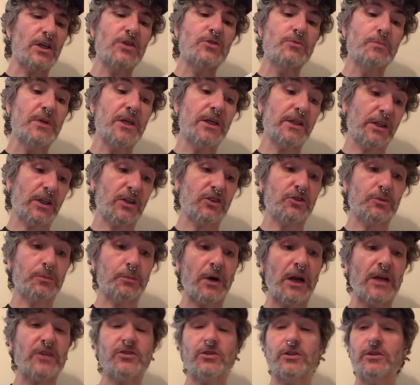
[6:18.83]
being
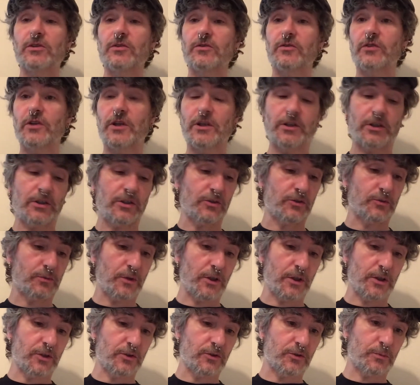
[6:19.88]
expressive in
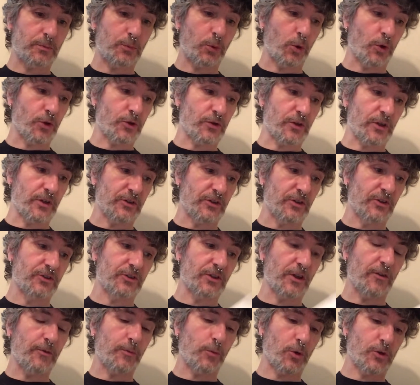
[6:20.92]
his portraits, his
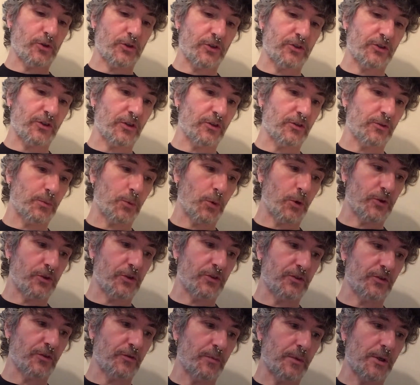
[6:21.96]
self-portraits and his
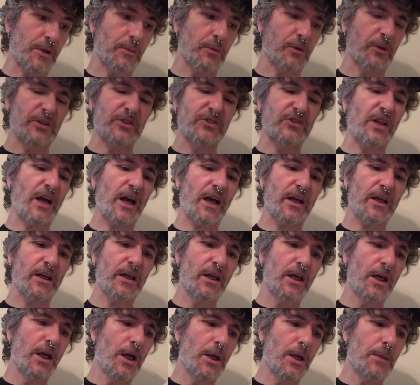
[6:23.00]
portraits of people. He's not
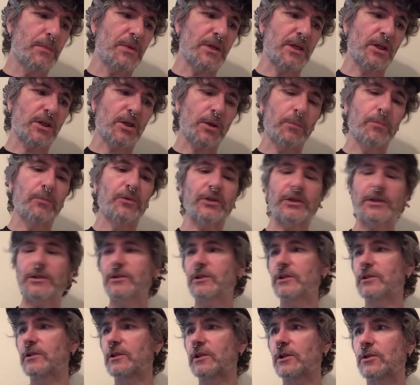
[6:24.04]
being
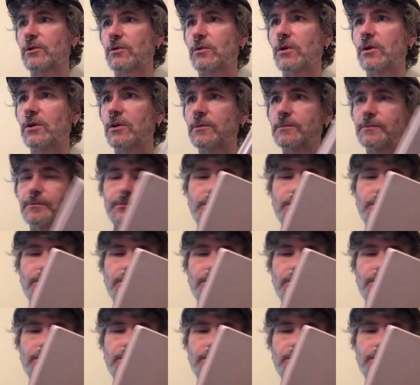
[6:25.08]
completely literal,